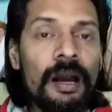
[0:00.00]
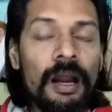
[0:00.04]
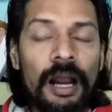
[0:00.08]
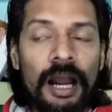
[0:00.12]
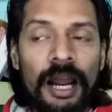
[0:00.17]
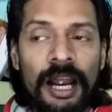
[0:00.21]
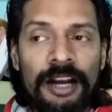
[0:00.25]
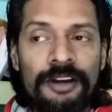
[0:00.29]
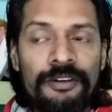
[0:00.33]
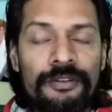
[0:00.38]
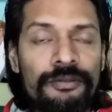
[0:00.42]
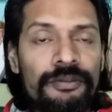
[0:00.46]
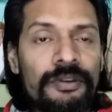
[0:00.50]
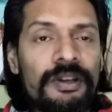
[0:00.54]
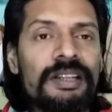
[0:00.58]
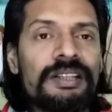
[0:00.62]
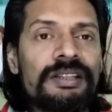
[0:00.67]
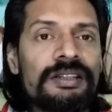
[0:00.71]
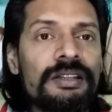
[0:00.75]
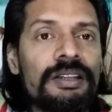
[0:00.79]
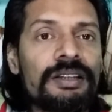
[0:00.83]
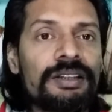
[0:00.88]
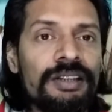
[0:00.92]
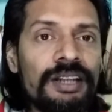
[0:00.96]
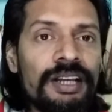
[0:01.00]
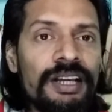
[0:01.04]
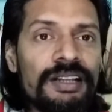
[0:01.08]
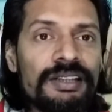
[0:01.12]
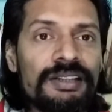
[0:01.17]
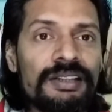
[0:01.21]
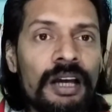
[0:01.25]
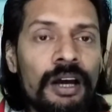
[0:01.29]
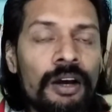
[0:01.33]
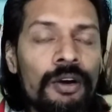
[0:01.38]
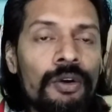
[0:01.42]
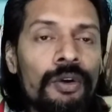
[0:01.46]
And once the things
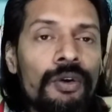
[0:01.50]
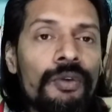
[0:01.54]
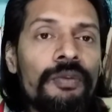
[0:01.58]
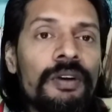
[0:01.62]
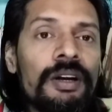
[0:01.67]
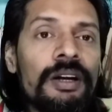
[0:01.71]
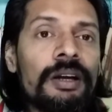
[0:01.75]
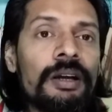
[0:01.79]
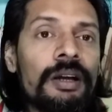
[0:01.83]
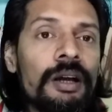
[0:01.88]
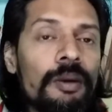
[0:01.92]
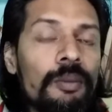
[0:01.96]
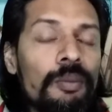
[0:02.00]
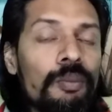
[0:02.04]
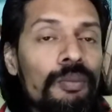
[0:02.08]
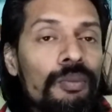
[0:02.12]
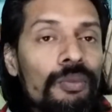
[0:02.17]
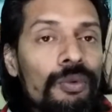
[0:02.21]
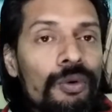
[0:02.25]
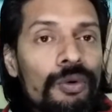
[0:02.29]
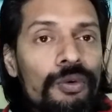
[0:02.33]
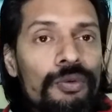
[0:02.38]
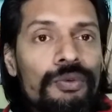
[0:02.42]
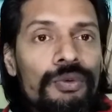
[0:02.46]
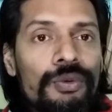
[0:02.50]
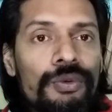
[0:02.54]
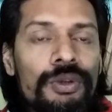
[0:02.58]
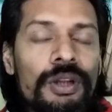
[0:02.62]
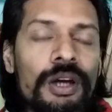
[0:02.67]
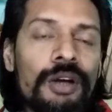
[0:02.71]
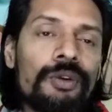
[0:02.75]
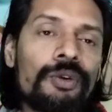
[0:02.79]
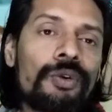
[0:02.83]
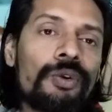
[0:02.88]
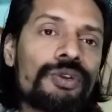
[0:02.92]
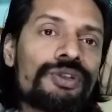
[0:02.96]
are over, move to the
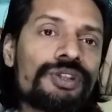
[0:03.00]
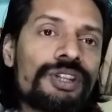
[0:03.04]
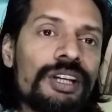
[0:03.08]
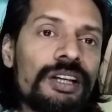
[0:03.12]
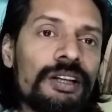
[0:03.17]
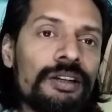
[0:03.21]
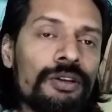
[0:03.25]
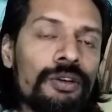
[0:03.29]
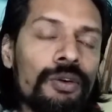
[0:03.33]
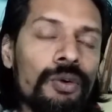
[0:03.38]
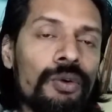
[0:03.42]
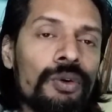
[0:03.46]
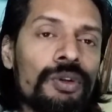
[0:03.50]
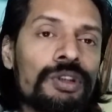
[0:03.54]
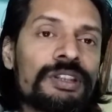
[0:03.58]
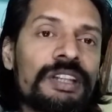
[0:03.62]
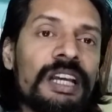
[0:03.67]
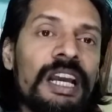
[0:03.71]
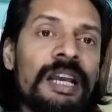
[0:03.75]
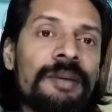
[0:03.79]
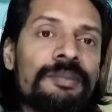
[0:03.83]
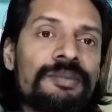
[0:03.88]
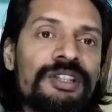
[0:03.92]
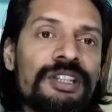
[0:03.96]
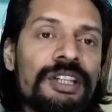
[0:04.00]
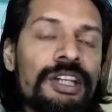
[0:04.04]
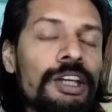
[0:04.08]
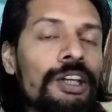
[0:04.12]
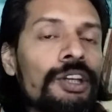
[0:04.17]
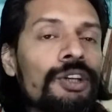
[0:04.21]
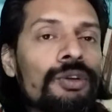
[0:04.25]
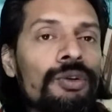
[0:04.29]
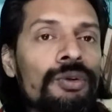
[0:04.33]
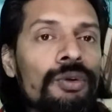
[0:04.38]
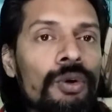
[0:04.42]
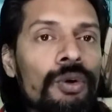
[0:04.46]
coaching notes, MCQ,